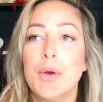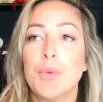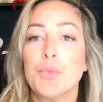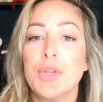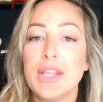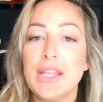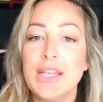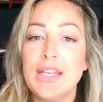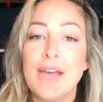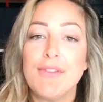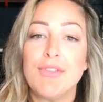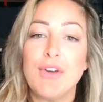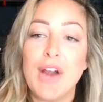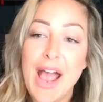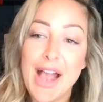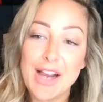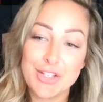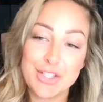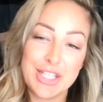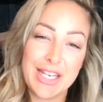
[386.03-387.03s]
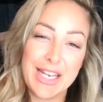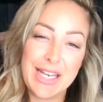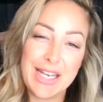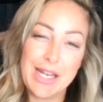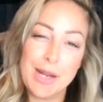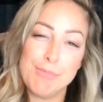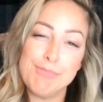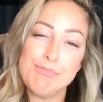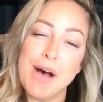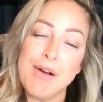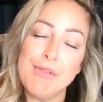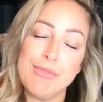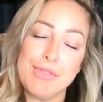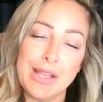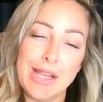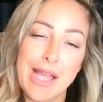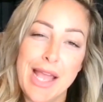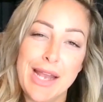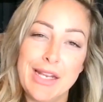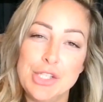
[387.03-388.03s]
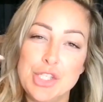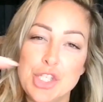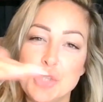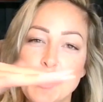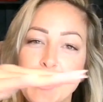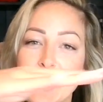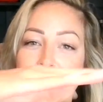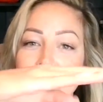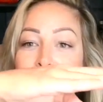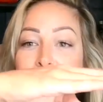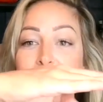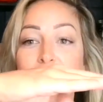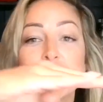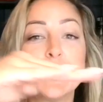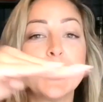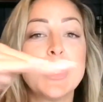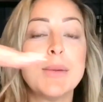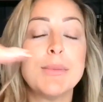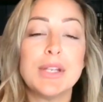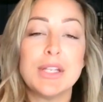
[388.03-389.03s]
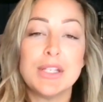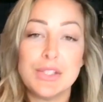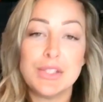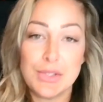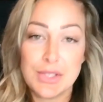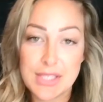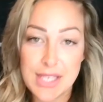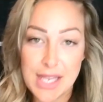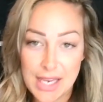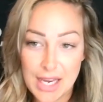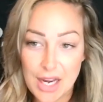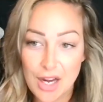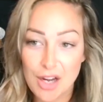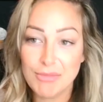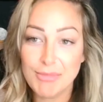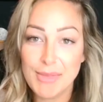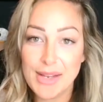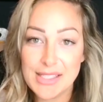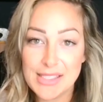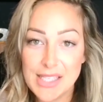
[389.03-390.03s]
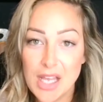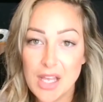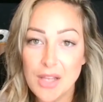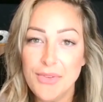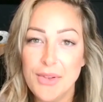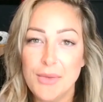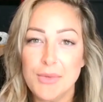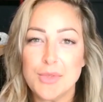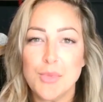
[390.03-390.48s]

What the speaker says: But really never actually getting above the line and just being like, here's what I'm going to do to take care of myself.